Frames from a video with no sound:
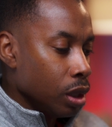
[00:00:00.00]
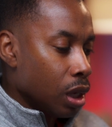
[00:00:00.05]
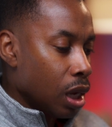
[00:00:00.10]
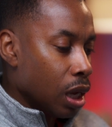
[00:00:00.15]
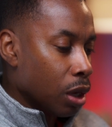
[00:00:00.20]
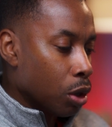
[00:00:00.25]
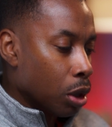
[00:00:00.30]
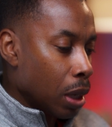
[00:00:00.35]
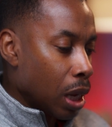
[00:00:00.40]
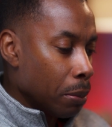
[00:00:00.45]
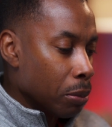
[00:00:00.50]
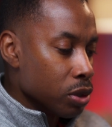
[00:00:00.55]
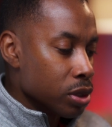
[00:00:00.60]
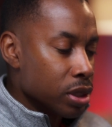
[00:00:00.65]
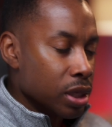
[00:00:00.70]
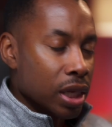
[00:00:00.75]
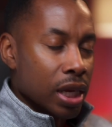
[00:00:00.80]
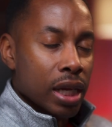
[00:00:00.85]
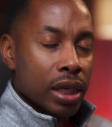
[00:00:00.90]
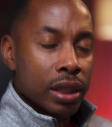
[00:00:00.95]
I, I must
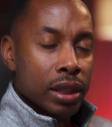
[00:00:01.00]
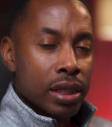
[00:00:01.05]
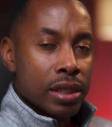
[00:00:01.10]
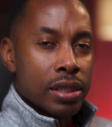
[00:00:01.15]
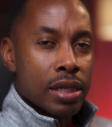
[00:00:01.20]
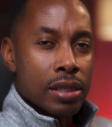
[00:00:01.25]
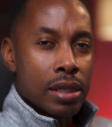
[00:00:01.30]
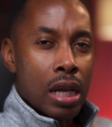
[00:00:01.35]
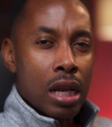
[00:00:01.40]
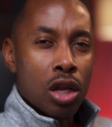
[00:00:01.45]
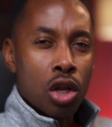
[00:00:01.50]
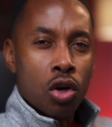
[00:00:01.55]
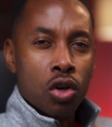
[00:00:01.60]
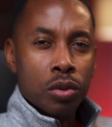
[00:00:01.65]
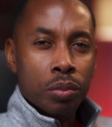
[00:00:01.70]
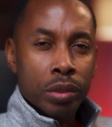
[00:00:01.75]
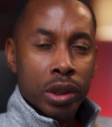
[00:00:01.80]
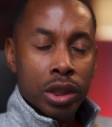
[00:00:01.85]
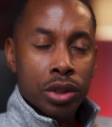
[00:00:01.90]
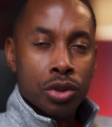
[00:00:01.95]
say that this has
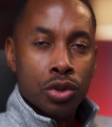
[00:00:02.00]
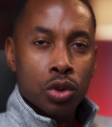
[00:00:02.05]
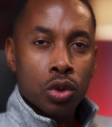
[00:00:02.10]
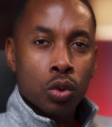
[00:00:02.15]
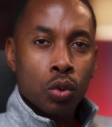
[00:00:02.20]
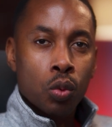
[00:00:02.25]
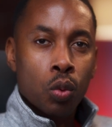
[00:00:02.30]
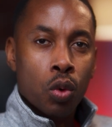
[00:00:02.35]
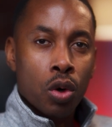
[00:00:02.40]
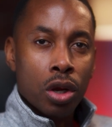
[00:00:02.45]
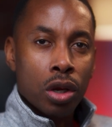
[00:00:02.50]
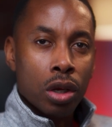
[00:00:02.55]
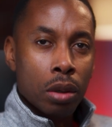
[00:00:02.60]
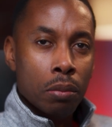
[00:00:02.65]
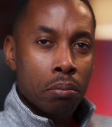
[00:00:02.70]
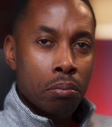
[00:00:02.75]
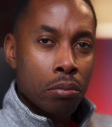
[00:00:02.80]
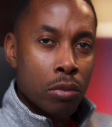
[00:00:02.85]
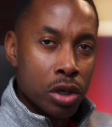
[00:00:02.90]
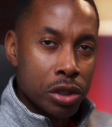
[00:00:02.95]
allowed me to work
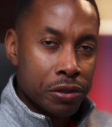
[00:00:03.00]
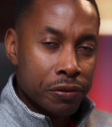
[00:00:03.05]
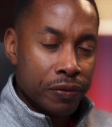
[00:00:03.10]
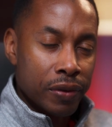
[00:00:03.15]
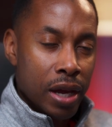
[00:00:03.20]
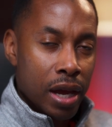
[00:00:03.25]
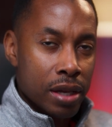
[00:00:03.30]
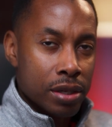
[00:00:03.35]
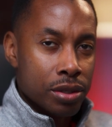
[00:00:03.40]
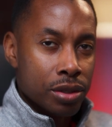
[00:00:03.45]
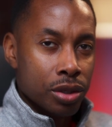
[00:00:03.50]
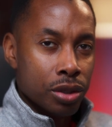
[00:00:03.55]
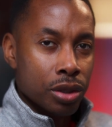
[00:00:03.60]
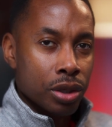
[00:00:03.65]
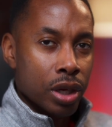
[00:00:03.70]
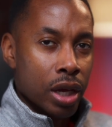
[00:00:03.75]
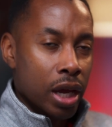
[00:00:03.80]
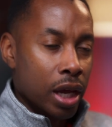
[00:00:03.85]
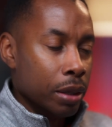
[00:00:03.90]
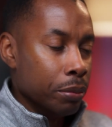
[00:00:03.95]
much
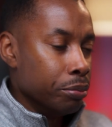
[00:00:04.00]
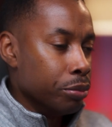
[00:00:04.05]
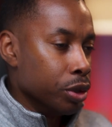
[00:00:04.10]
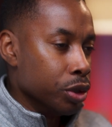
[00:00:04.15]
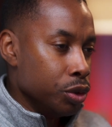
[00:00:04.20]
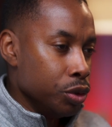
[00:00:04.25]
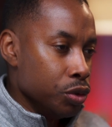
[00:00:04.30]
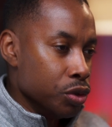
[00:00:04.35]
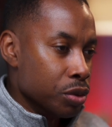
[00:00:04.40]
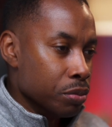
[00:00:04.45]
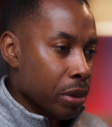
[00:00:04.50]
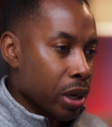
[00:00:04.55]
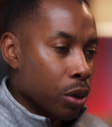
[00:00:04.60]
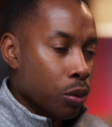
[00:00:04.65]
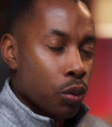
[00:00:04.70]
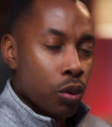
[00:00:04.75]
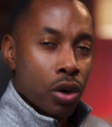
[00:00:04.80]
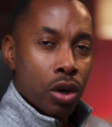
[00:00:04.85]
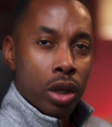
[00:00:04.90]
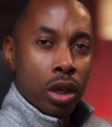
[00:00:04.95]
faster and produce my
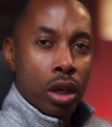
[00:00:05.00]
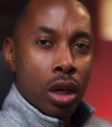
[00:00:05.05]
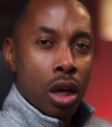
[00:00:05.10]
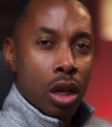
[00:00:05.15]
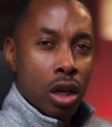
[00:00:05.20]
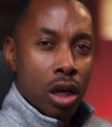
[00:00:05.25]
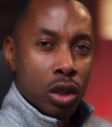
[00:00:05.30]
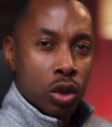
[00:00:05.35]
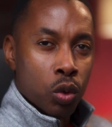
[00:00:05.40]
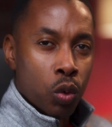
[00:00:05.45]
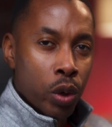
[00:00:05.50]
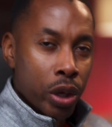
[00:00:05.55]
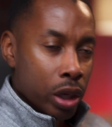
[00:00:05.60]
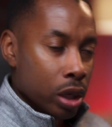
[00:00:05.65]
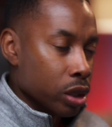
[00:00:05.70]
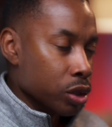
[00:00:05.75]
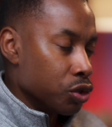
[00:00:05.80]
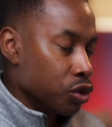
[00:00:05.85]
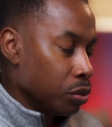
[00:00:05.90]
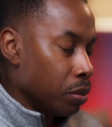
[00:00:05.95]
work a lot
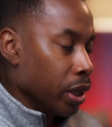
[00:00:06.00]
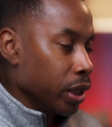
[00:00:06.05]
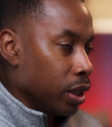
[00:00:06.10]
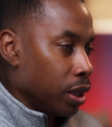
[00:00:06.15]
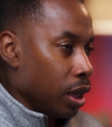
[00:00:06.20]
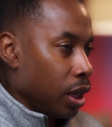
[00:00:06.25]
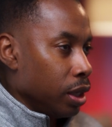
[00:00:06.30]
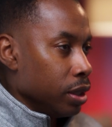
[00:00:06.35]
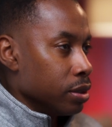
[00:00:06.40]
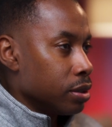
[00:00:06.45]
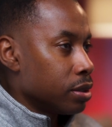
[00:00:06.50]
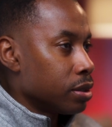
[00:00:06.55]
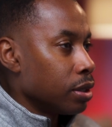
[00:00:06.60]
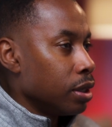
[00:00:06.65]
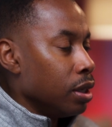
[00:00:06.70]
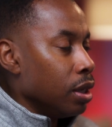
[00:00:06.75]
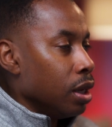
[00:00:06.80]
quicker to my clients.